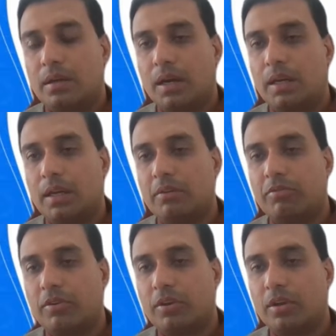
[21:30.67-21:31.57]
training
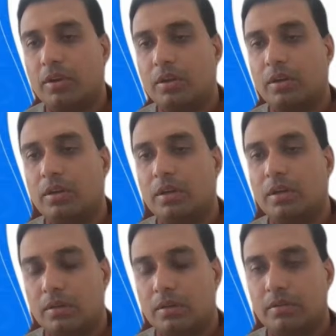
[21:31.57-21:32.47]
for
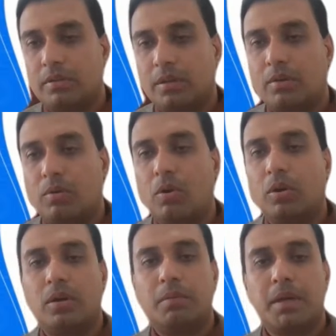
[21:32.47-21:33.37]
your the
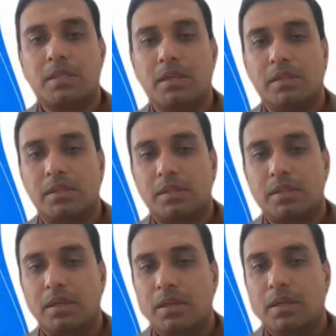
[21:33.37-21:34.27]
core muscles.